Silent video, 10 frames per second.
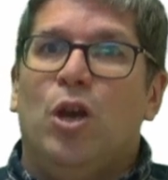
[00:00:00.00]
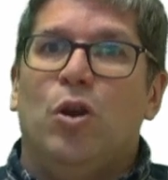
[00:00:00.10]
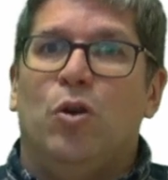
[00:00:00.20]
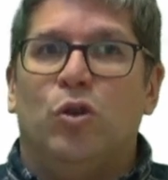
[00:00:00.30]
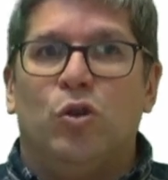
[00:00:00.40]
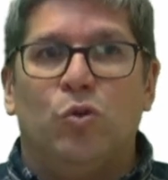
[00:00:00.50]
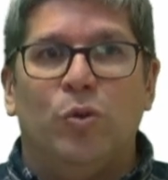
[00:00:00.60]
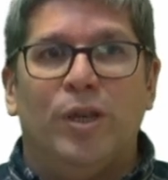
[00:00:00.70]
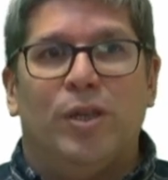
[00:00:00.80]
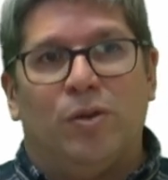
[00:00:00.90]
No
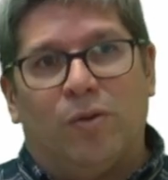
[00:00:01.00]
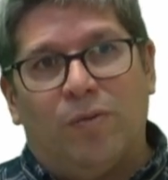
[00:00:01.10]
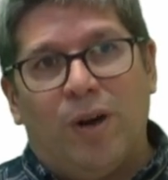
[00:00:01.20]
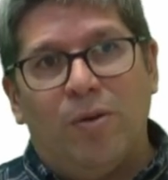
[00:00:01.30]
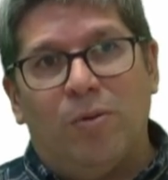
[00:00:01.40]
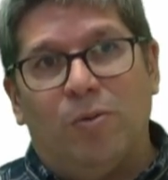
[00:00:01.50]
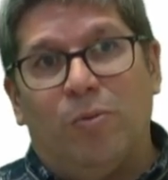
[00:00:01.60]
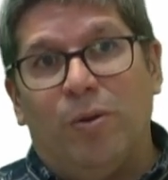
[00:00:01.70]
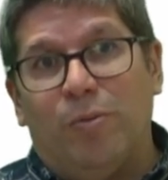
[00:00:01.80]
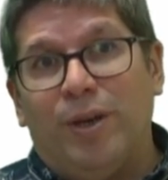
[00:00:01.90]
switch or firewall
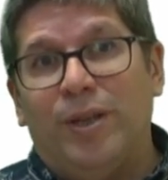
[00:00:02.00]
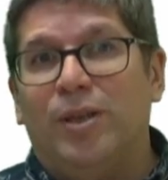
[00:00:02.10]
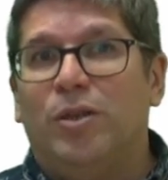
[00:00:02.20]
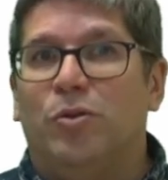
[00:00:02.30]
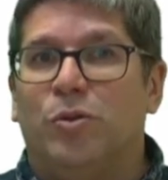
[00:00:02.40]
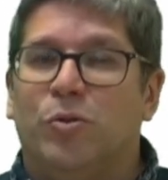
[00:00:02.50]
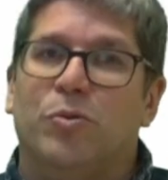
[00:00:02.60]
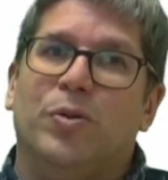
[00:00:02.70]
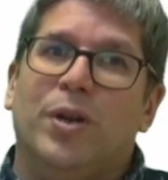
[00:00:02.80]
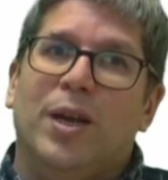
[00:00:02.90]
will be needed to
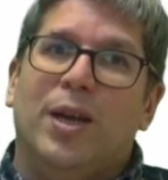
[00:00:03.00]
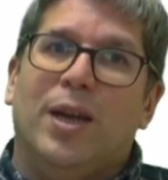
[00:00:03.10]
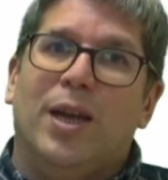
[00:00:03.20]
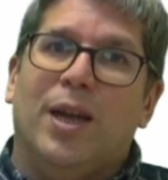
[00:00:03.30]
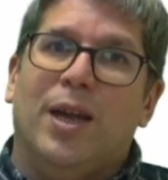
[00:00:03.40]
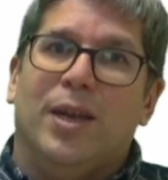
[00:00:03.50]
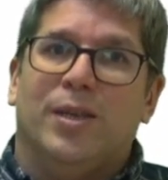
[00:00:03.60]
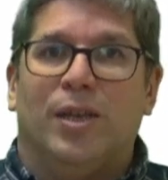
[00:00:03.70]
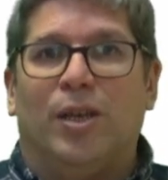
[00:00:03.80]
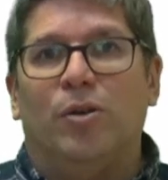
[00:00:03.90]
ensure a
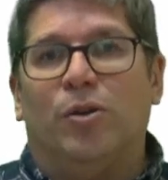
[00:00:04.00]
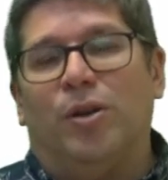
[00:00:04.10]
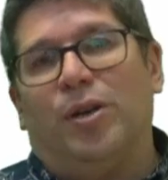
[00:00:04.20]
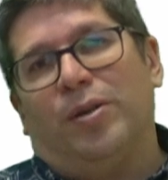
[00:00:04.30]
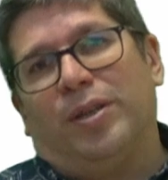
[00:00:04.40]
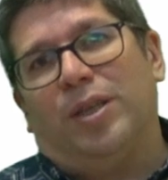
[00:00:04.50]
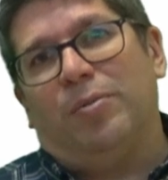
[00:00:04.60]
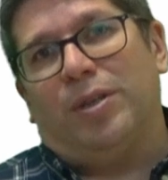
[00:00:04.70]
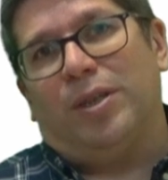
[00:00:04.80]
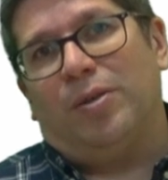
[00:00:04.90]
secure
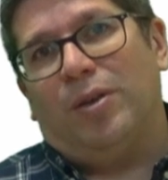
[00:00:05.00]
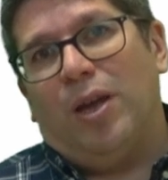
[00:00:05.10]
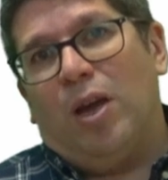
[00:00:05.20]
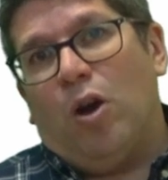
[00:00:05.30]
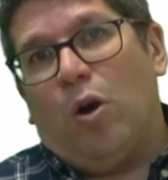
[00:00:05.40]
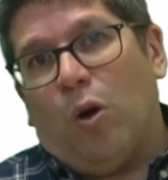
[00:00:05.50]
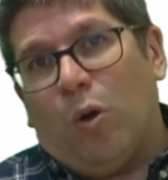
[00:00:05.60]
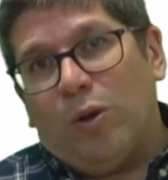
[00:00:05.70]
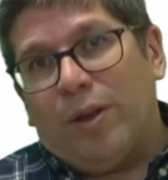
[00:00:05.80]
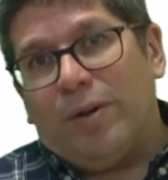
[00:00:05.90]
connectivity.
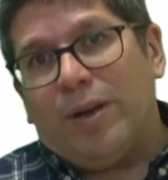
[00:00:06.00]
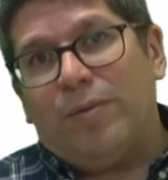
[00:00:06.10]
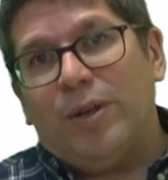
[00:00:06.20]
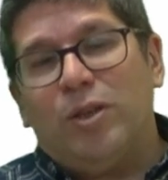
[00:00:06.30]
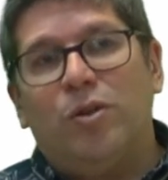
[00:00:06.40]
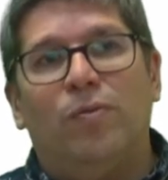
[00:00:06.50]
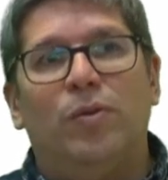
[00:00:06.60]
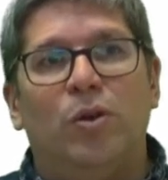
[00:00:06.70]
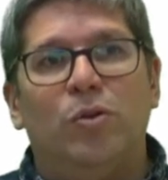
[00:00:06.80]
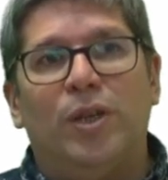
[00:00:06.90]
All the benefits
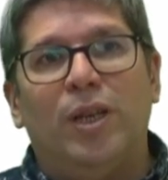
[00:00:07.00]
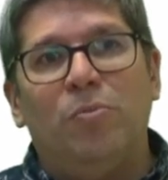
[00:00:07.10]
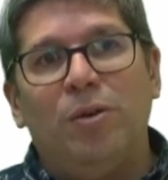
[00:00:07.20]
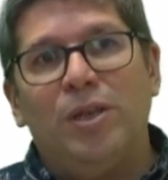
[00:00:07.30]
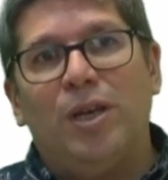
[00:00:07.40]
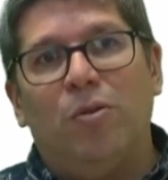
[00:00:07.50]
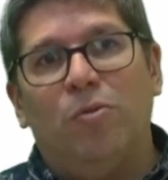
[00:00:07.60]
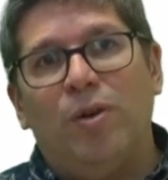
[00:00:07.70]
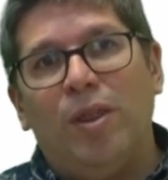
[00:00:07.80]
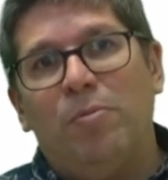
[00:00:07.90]
of those elements are
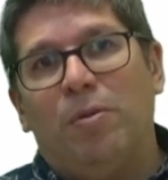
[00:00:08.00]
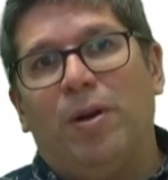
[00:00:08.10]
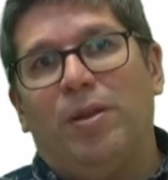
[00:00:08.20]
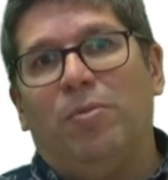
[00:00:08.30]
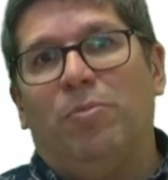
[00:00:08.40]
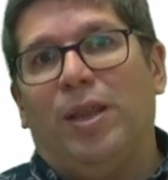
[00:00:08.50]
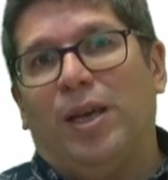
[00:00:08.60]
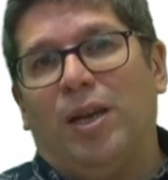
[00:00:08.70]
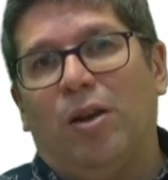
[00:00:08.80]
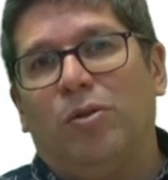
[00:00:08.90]
already provided by
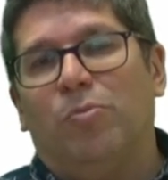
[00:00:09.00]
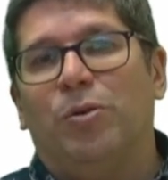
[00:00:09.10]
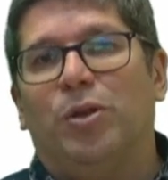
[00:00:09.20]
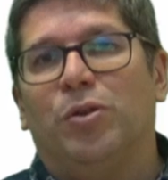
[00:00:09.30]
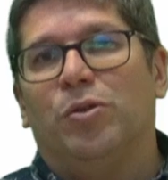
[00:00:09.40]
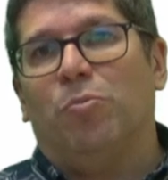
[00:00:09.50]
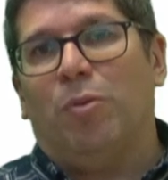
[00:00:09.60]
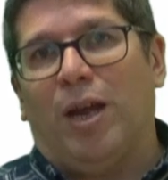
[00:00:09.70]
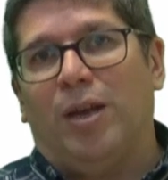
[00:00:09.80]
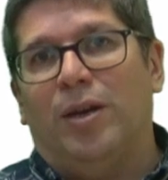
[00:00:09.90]
the cloud computer
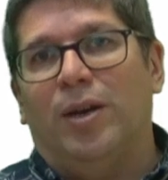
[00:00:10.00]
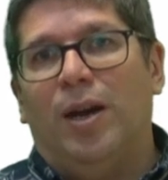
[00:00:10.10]
supplier.